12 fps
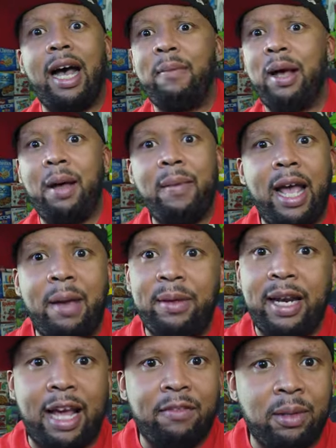I'm I'm
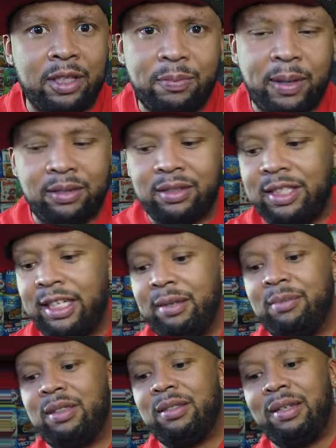happy to have him on special
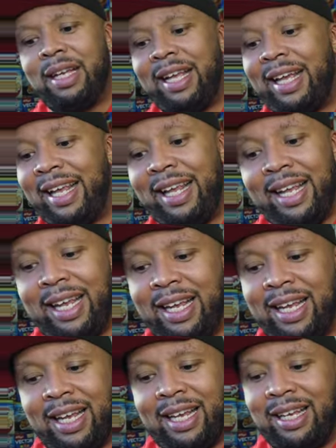teams. Uh,
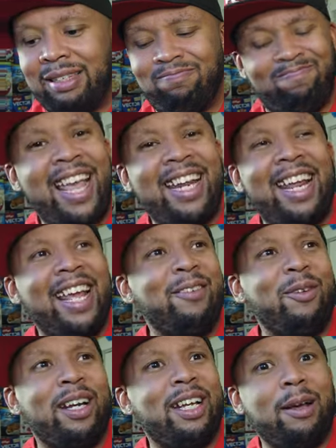he he ain't
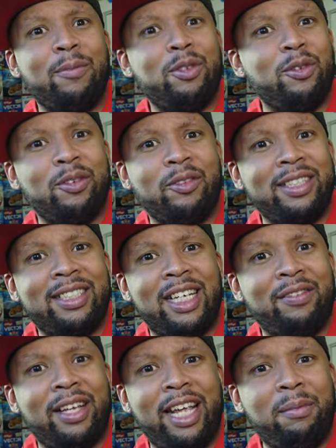it when it comes to
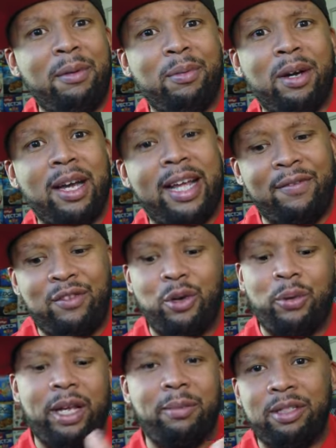receiving. Him and Brock have
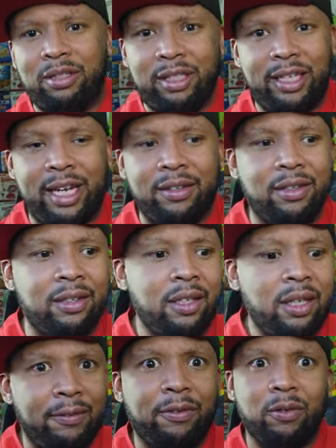no chemistry together,
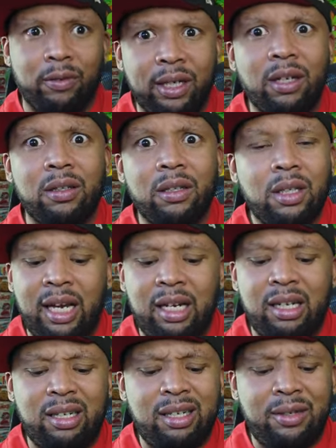like for real.
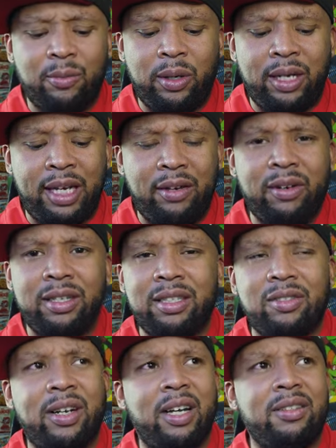And when he runs
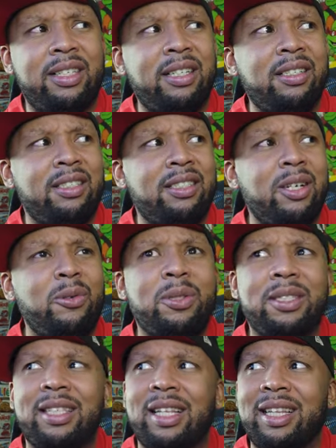his routes, they're so
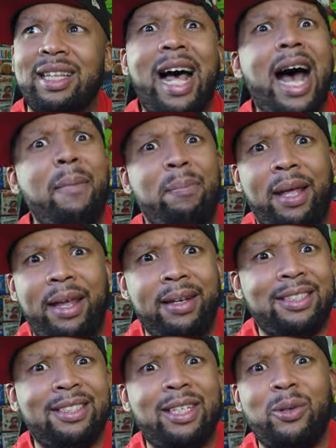sloppy. They're
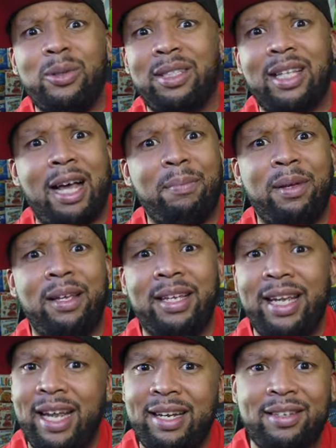so sloppy.
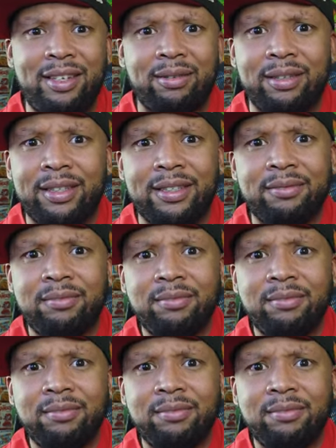Can't deal with it.